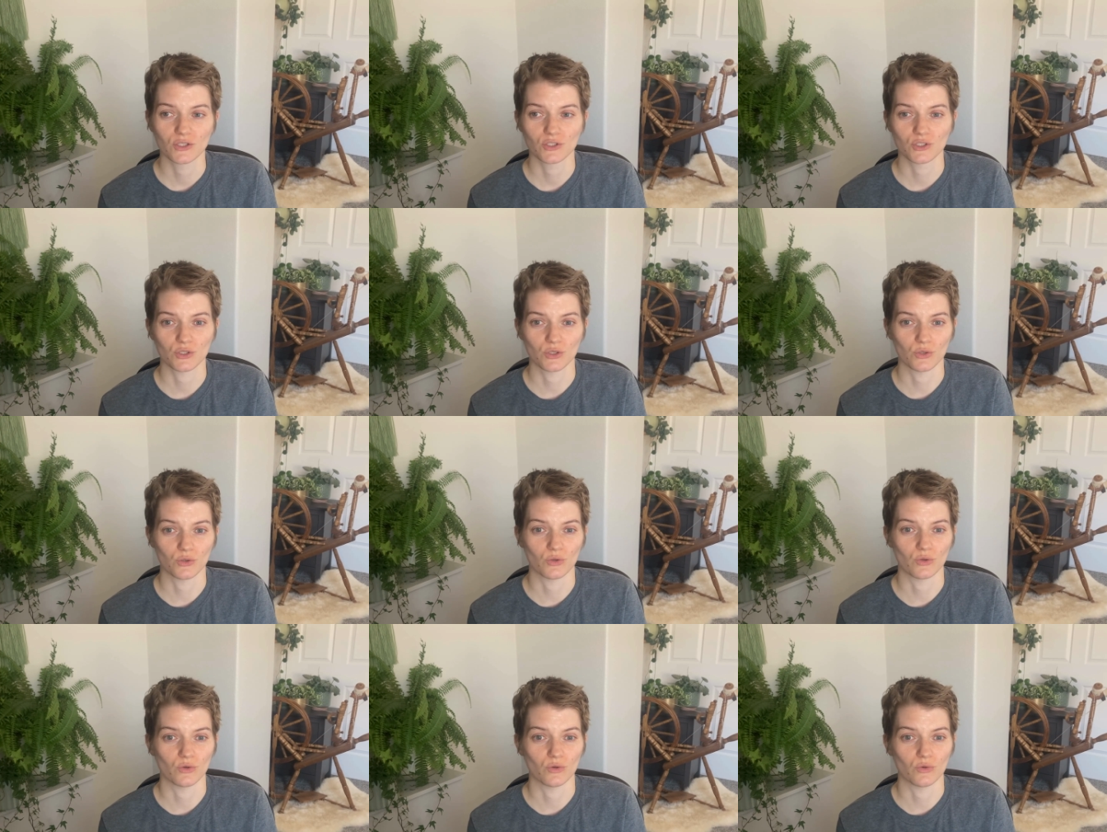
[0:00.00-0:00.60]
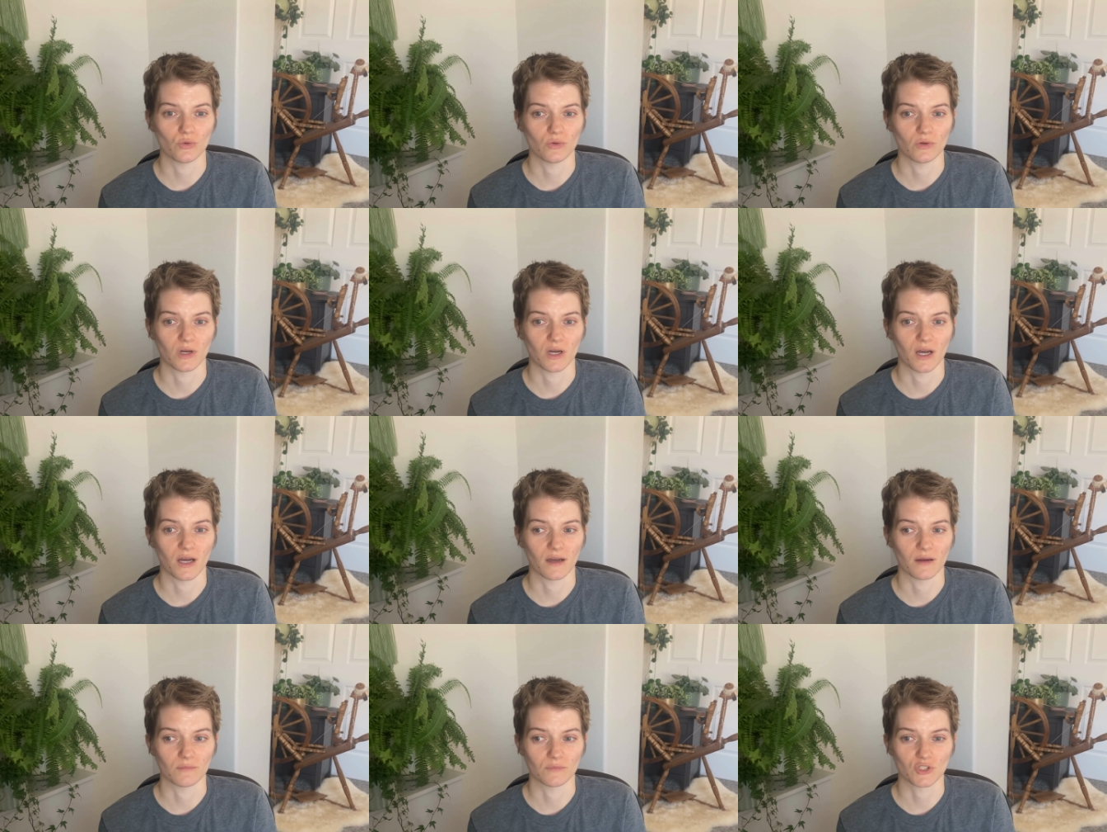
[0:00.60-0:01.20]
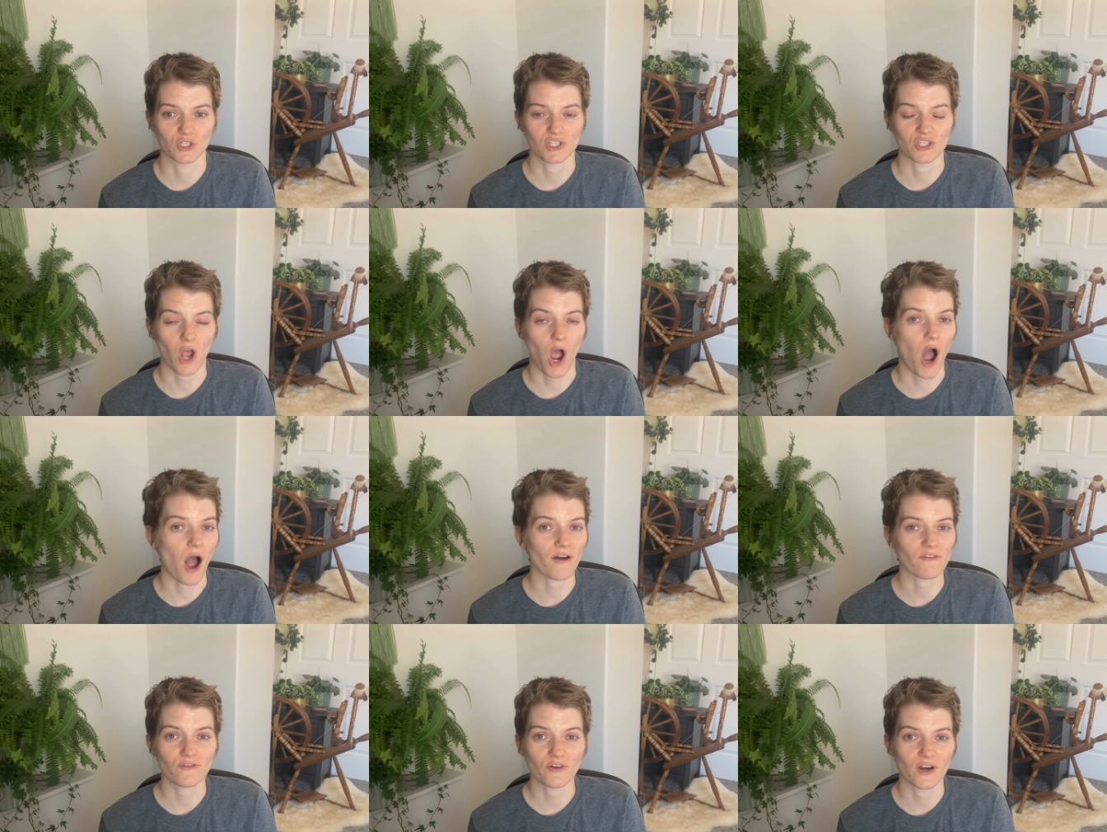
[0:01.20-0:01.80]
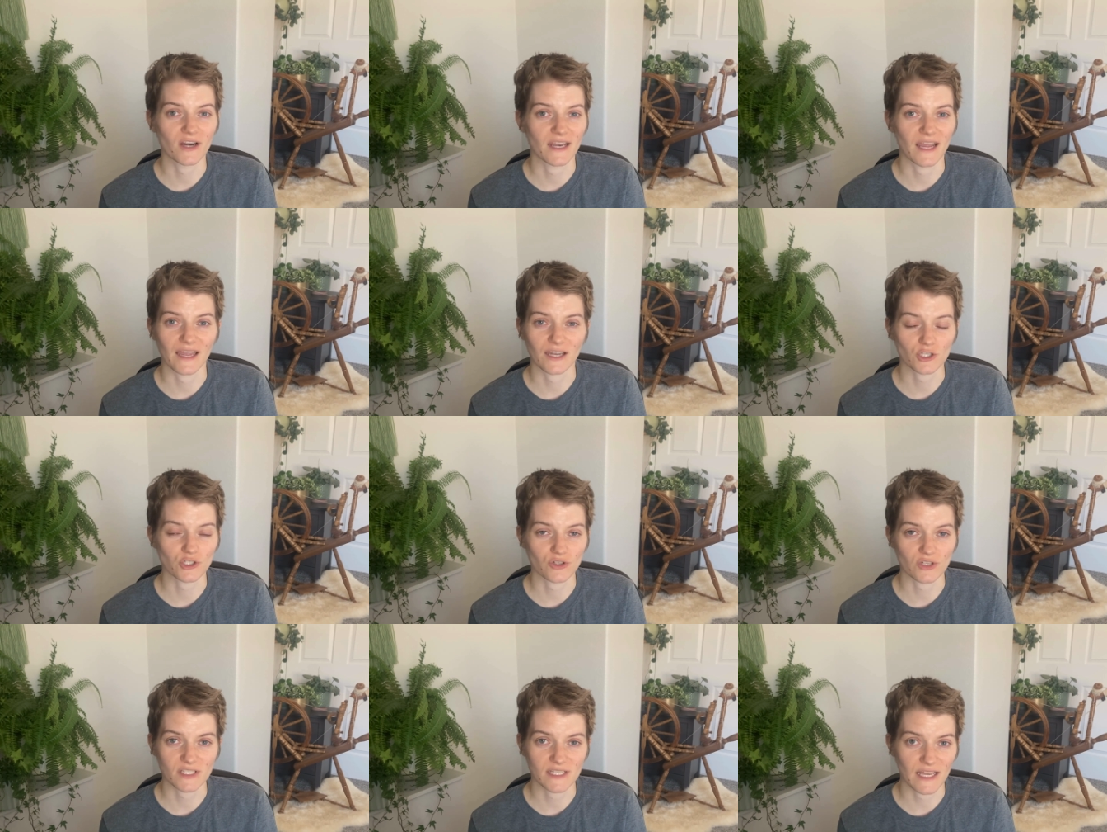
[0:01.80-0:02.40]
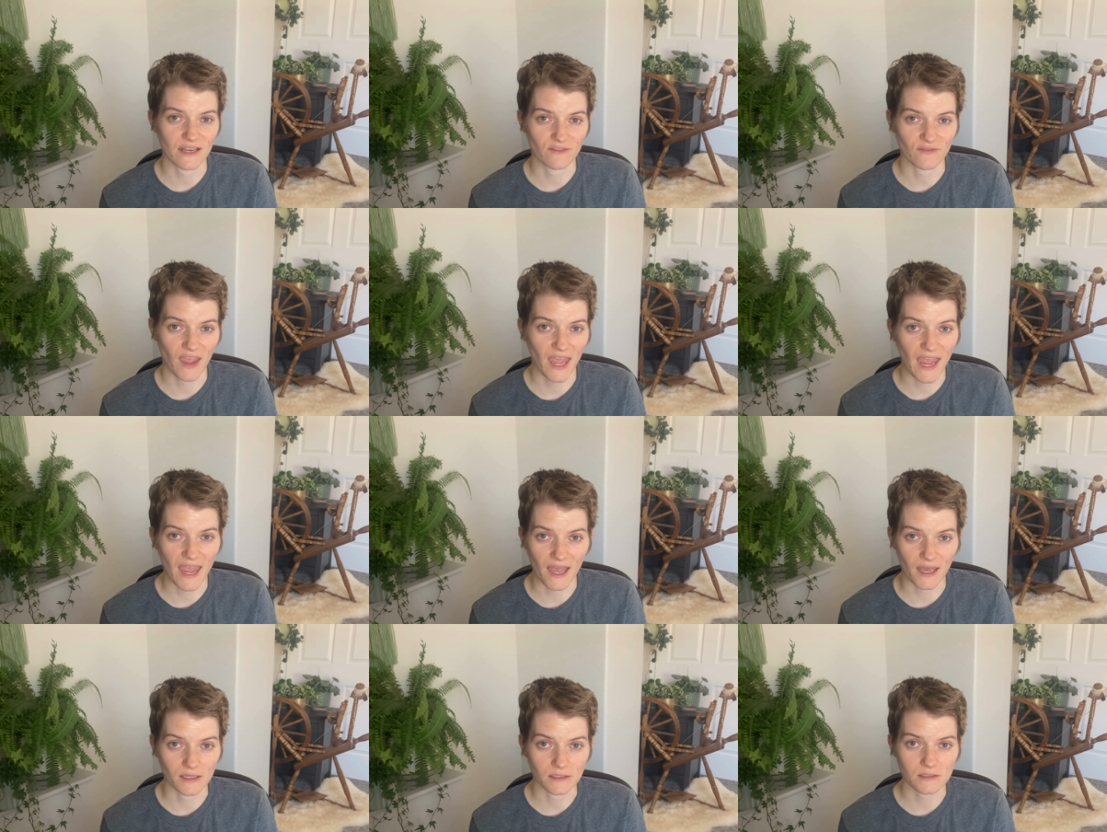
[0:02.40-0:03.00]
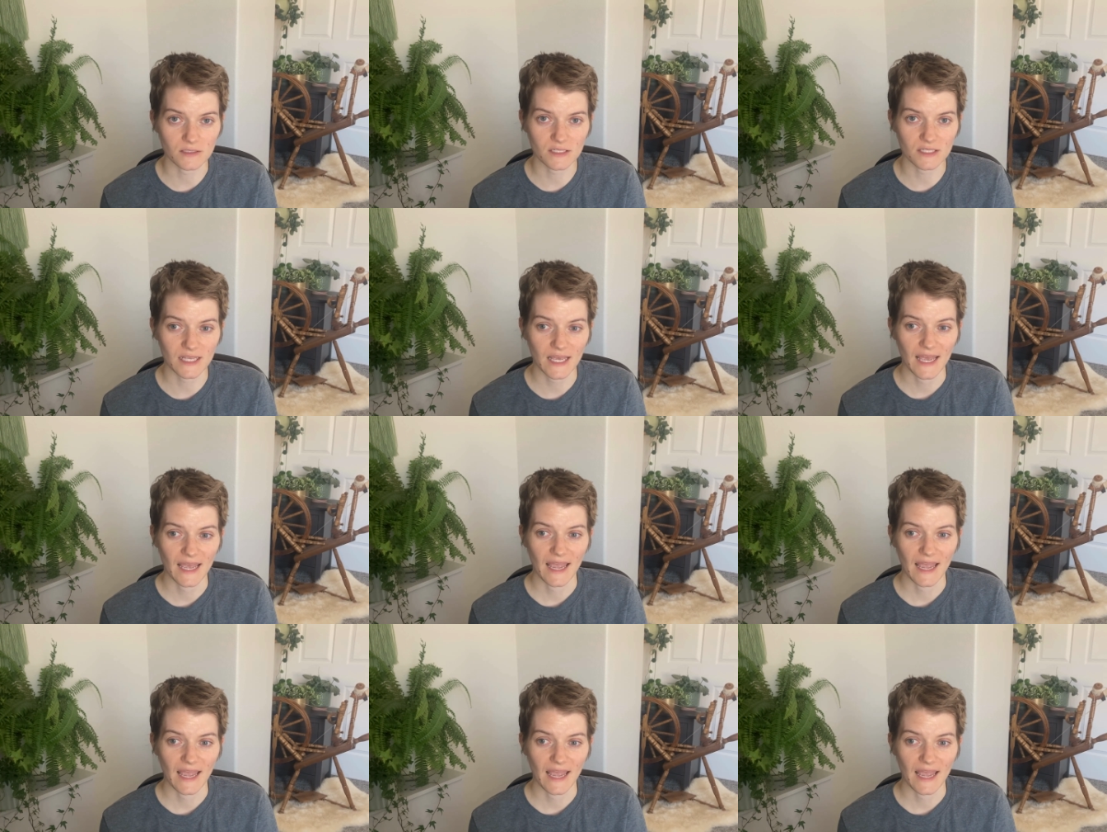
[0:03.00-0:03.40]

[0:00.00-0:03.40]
to just offer an extra set of hands